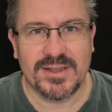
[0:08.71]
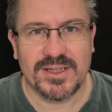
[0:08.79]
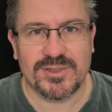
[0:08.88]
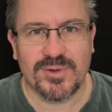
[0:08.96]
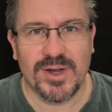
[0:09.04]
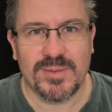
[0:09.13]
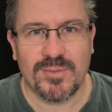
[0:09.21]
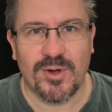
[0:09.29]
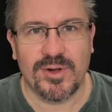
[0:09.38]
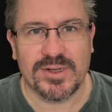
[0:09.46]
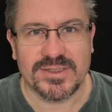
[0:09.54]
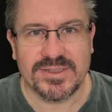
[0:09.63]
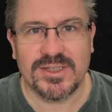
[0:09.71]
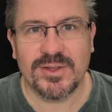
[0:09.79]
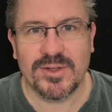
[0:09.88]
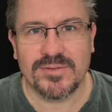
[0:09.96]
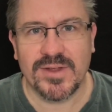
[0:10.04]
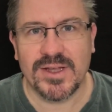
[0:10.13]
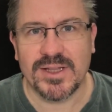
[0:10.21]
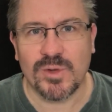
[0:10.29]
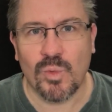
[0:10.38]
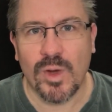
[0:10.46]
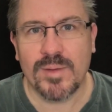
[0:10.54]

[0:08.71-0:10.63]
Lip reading: That's right, Martin is still unveiling